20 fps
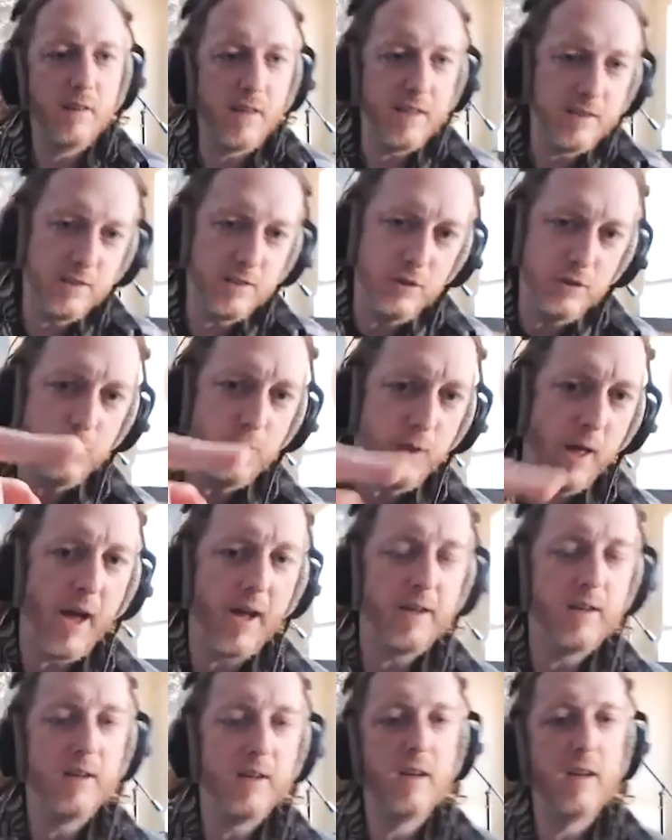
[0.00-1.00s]
Let's do
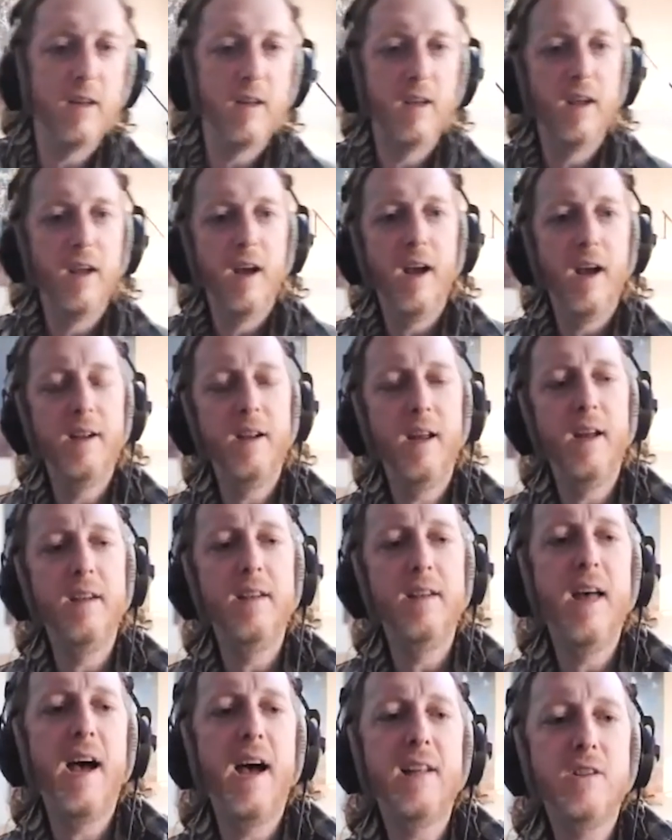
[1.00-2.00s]
that. Yeah. And
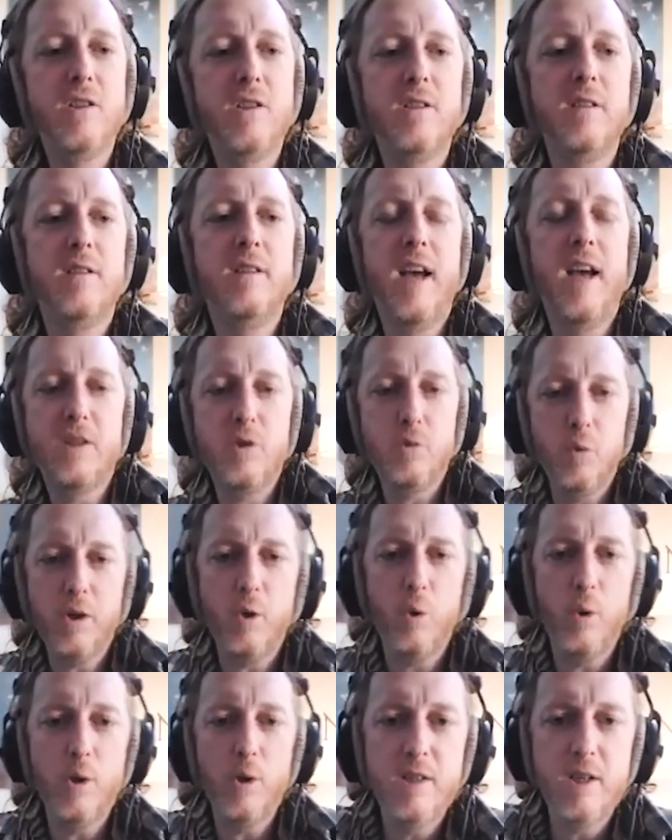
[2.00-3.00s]
and that's that's
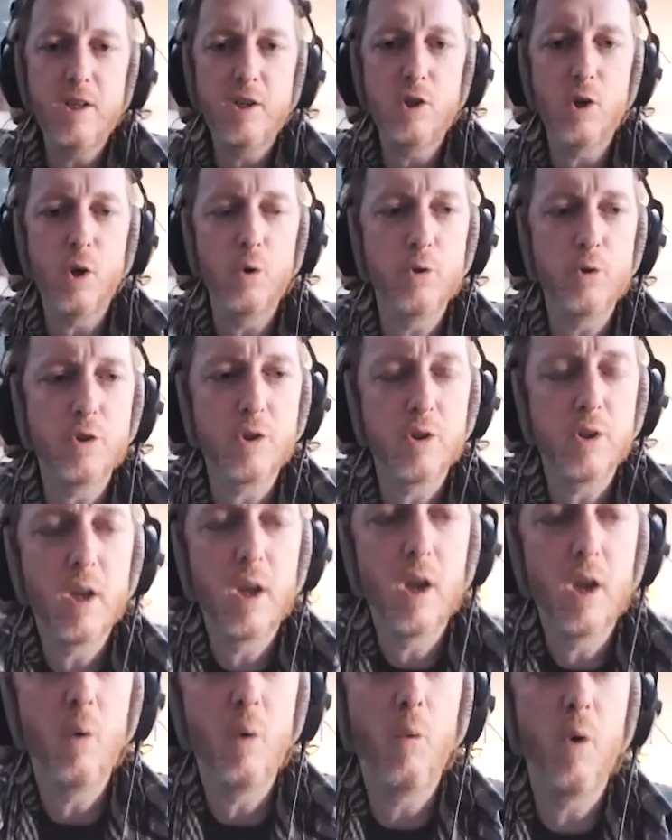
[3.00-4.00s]
what Quincy Jones
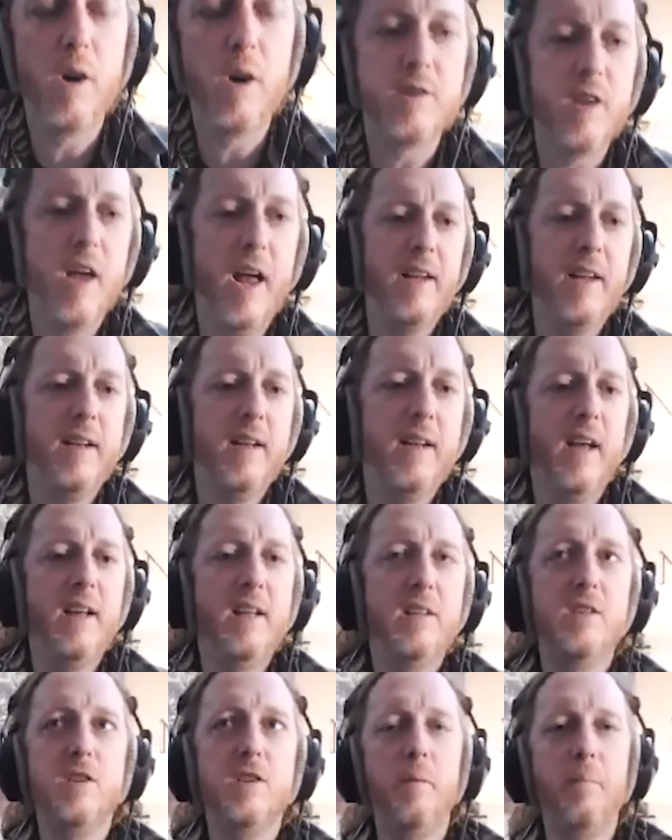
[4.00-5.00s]
was. And
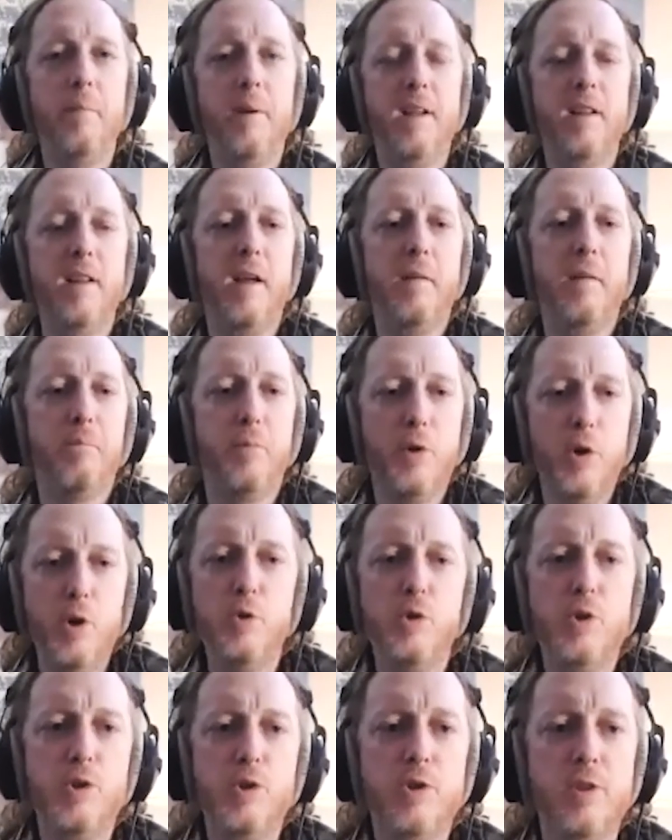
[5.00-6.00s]
and somebody like
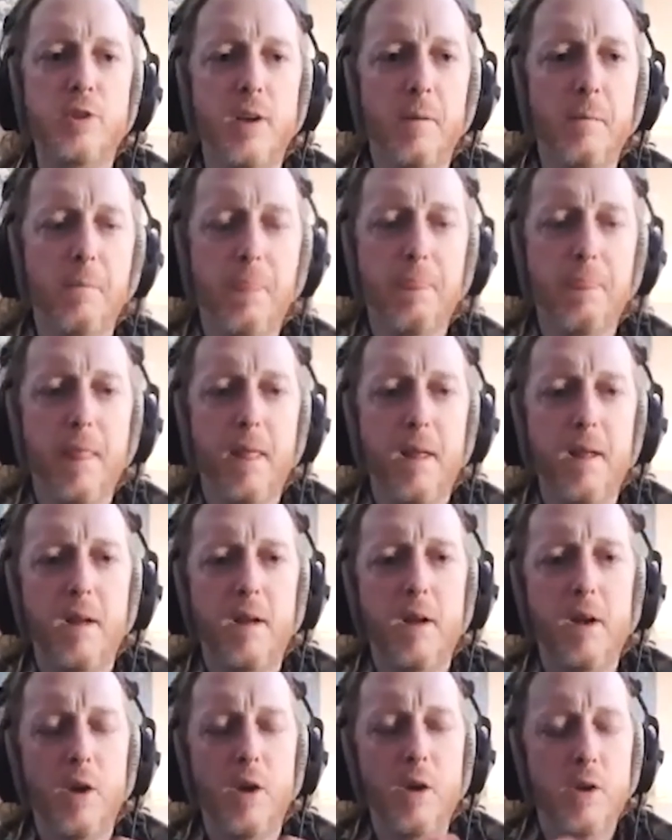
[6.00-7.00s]
Bruce,
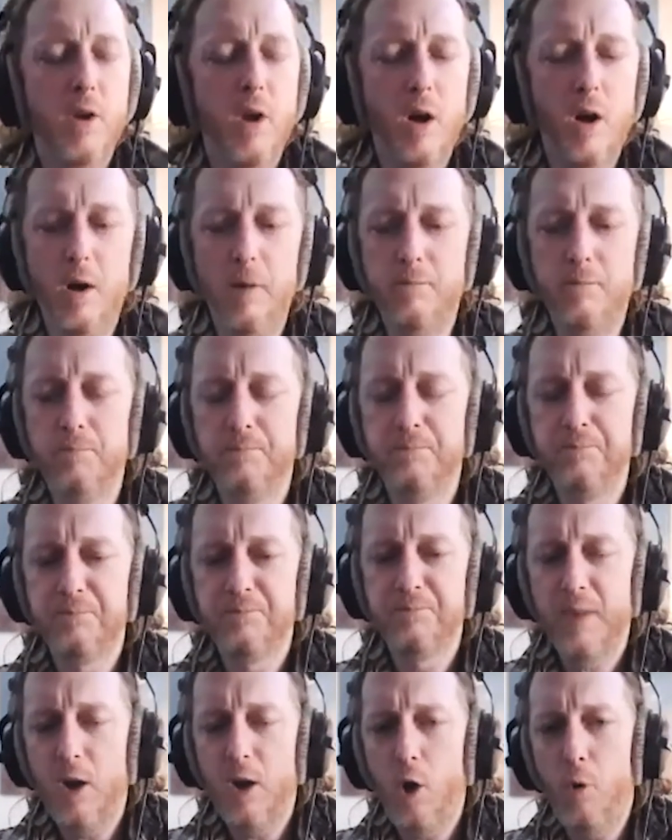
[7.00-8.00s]
um,
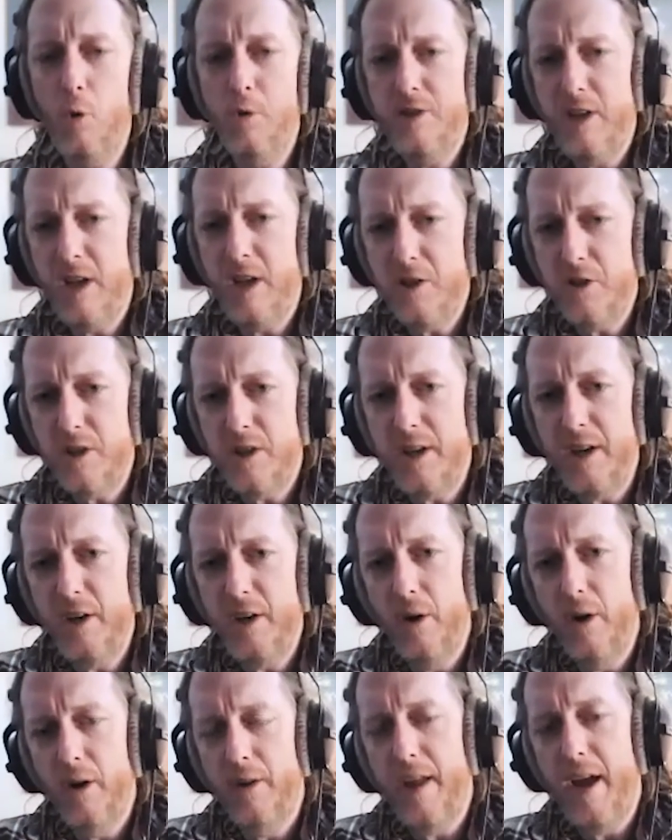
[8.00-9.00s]
who was the
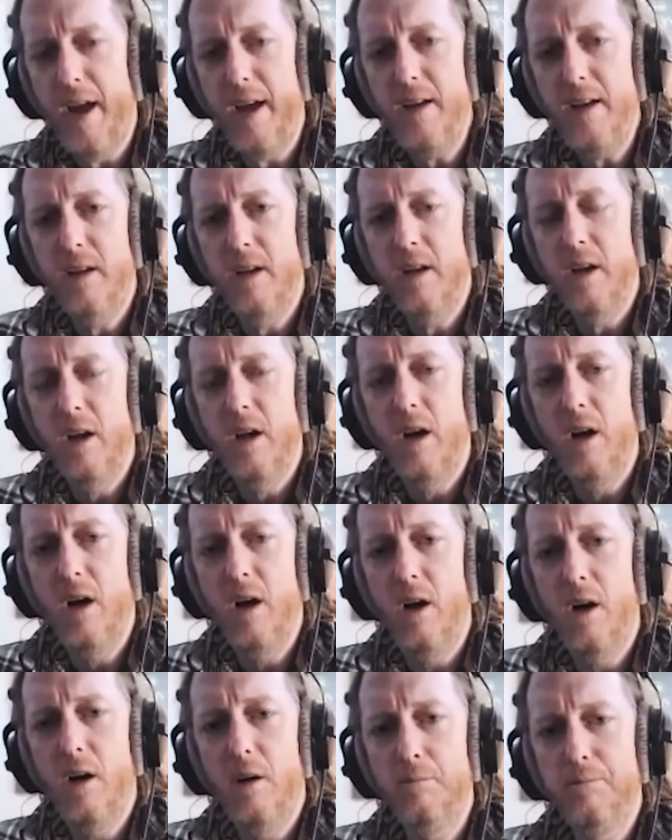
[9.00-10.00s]
engineer on that,
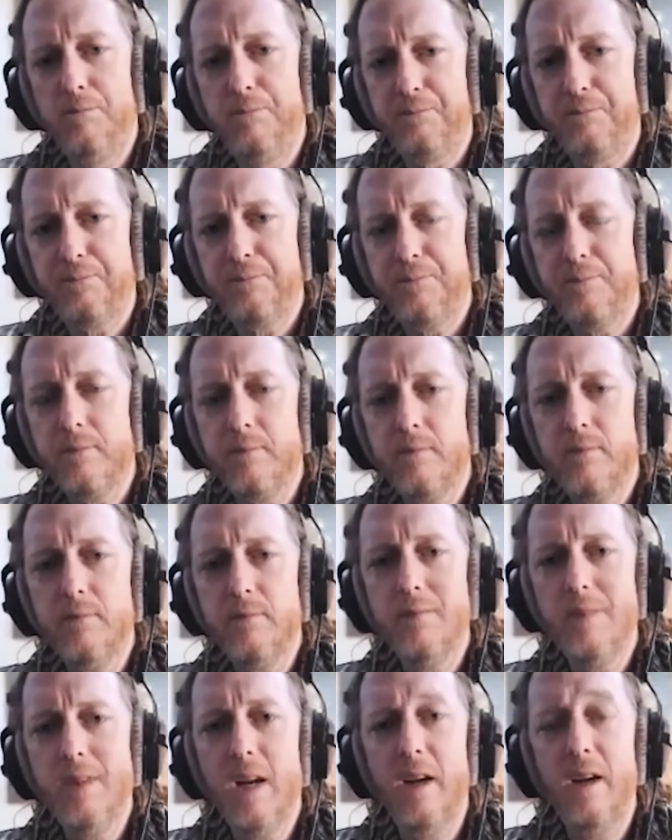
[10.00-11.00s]
um,
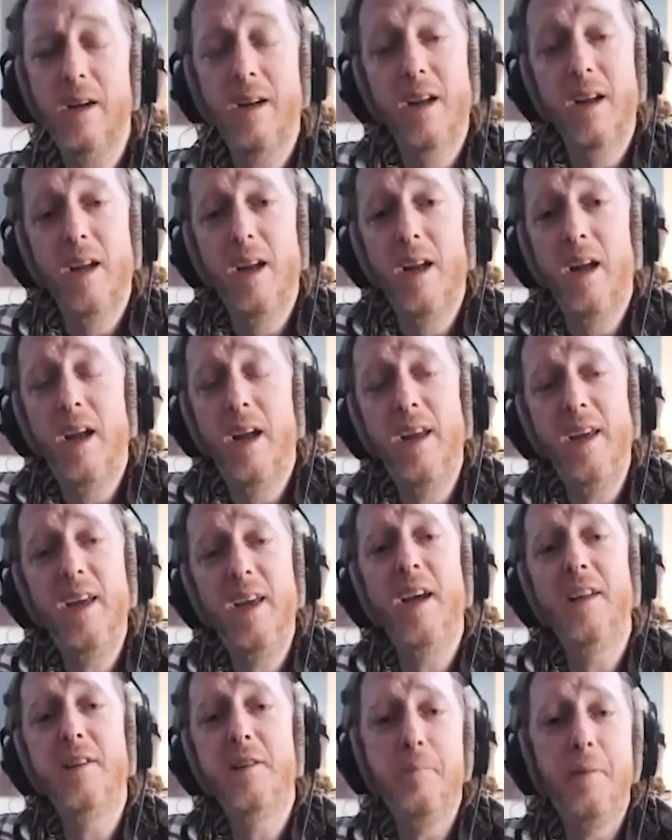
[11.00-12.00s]

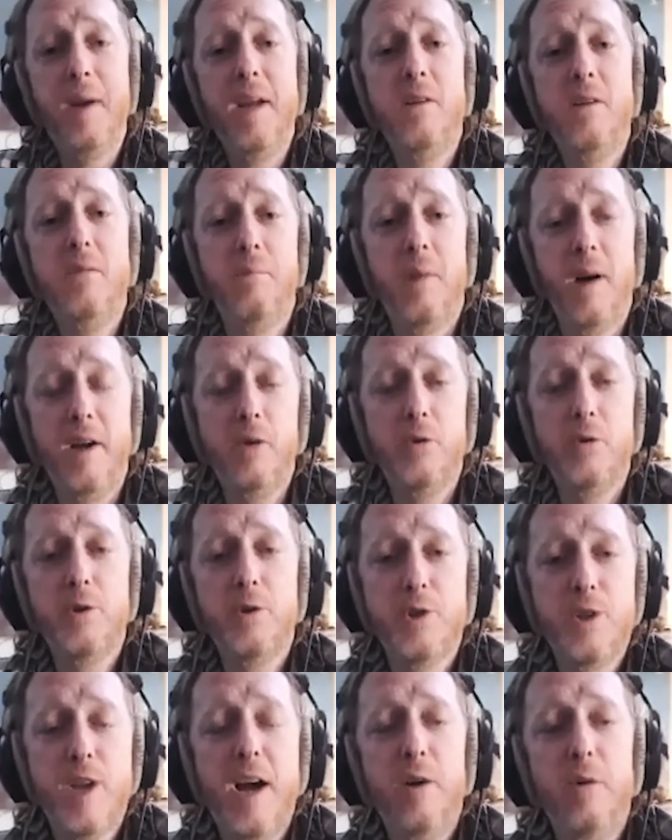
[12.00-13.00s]
he had to make
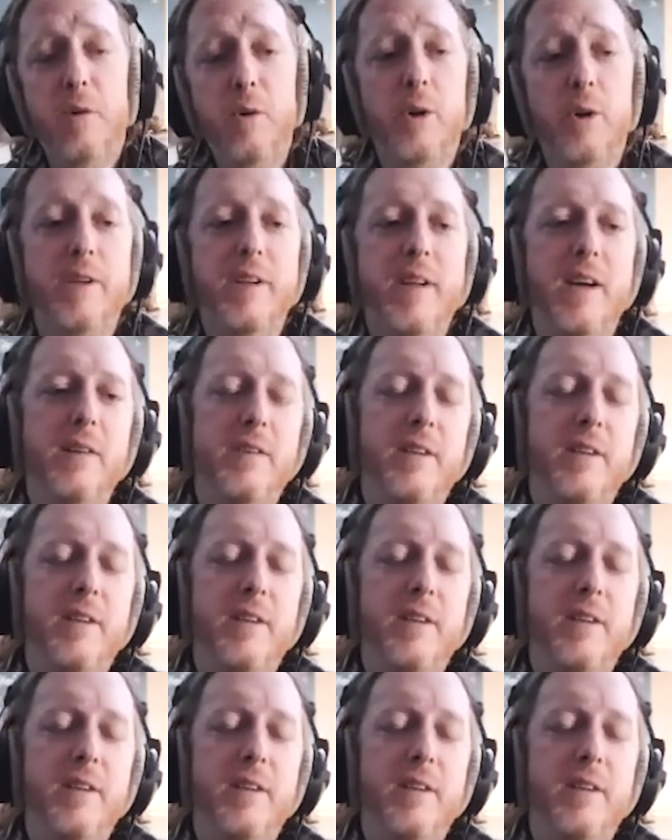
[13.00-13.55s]
Michael sound good.